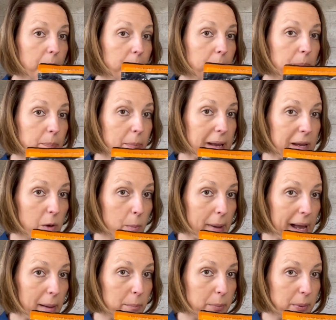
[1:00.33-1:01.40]

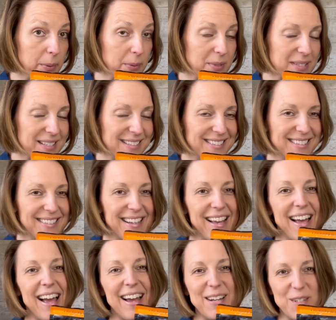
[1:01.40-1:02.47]
Baobab Boost,
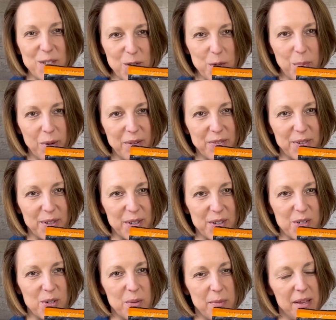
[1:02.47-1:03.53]
I do prefer
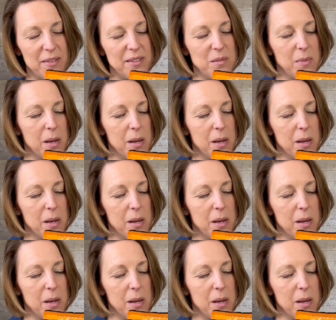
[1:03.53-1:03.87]
Trim Healthy Mama